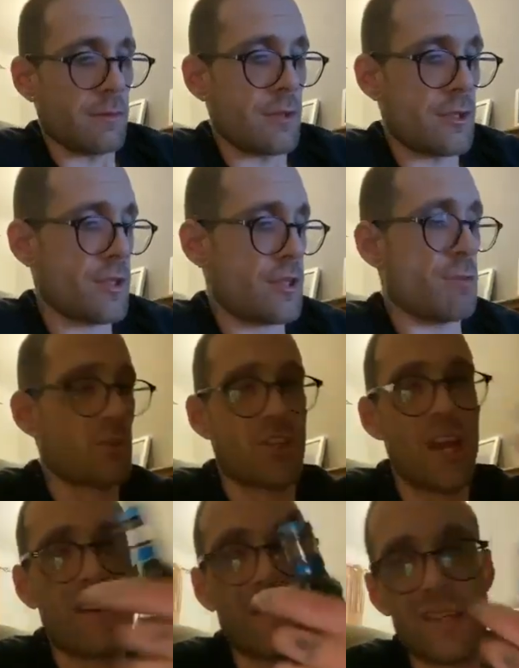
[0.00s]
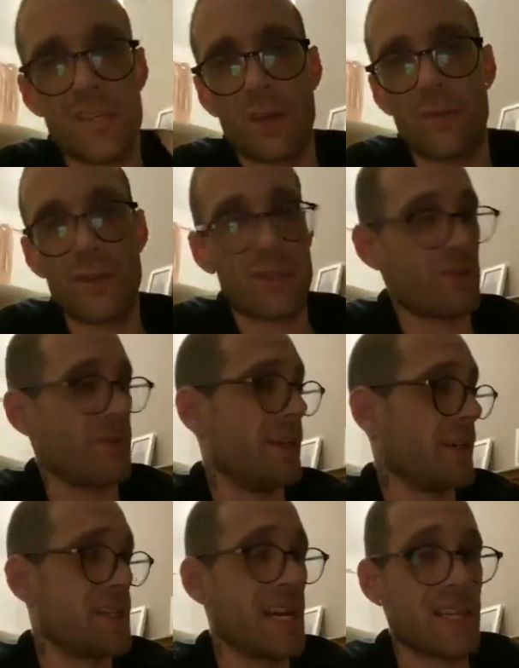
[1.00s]
It's just some cherry stuff. It doesn't
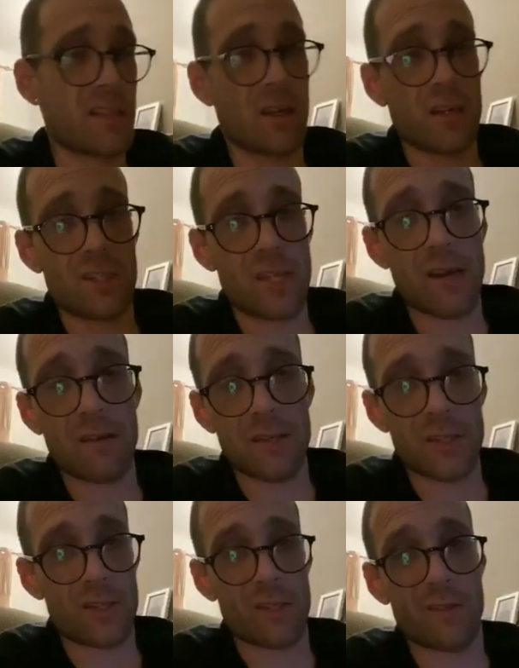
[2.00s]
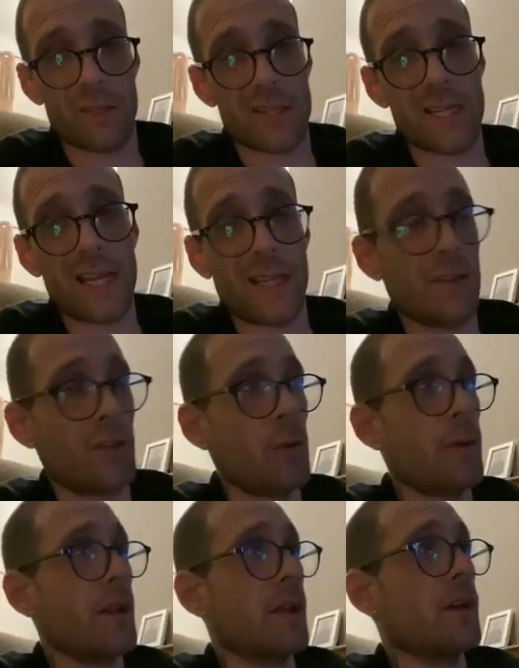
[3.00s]
really taste like cherry. It's just for the sake of
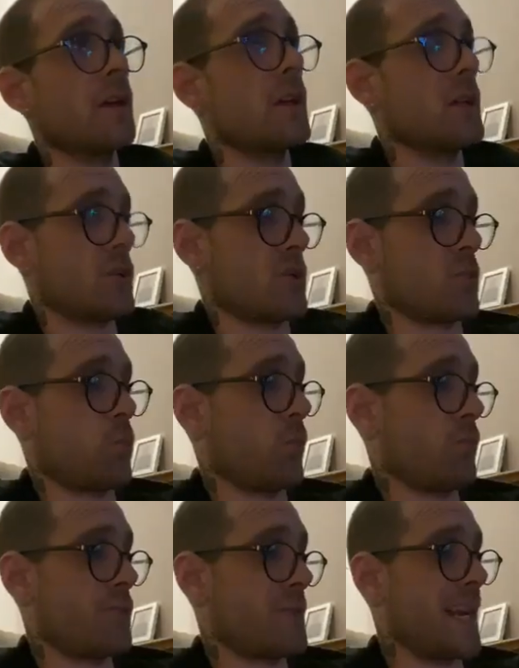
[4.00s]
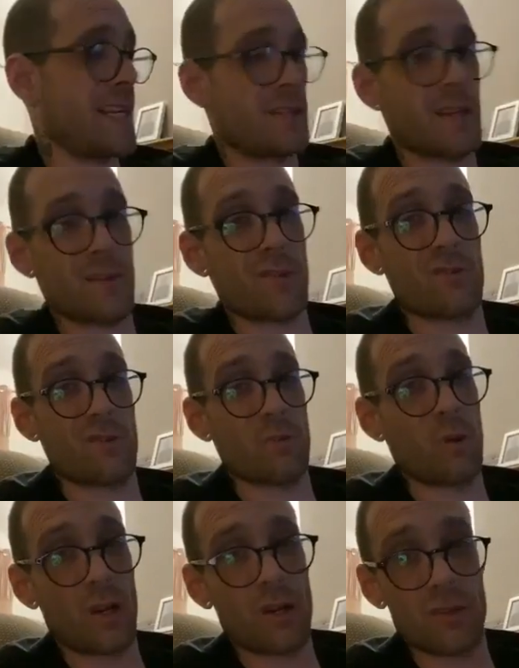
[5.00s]
doing it. It's just what taste. It just does
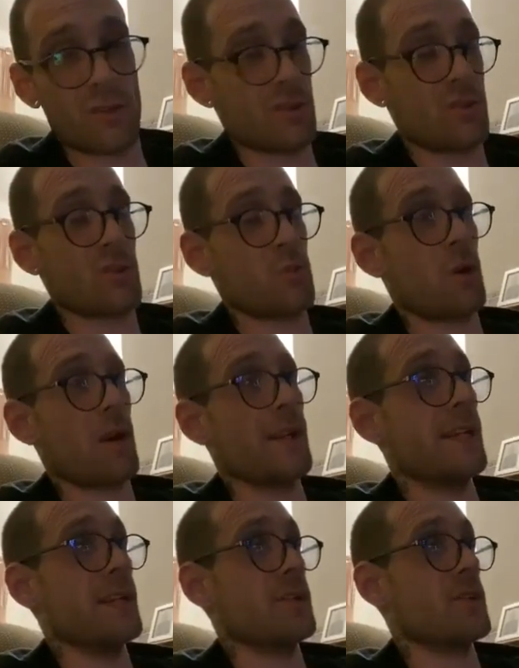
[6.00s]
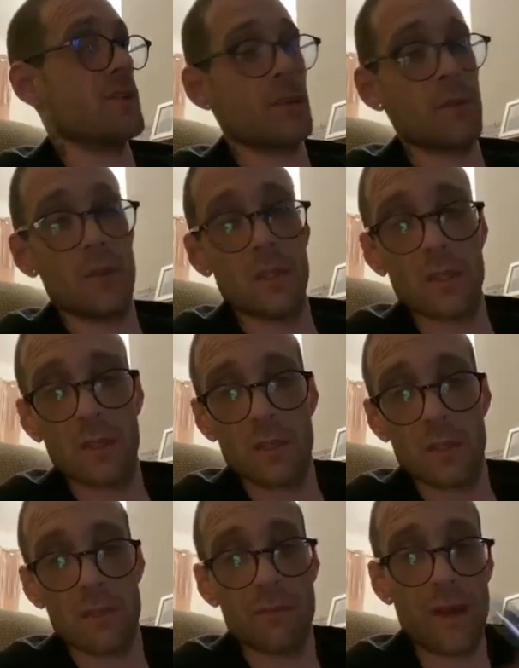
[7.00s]
what I need it to do.
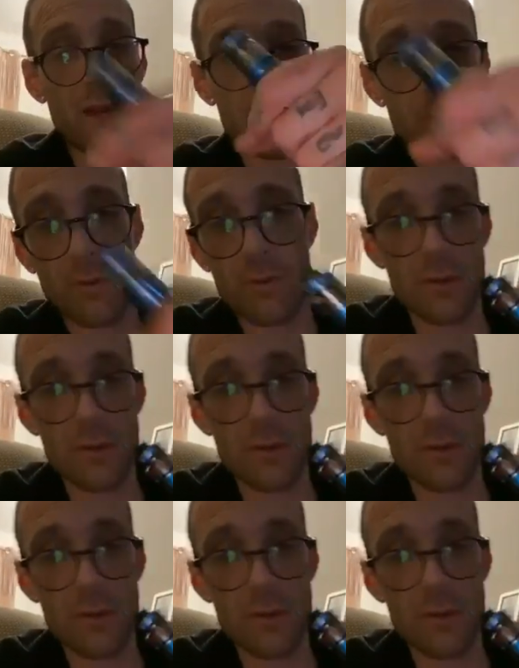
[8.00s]
The vape.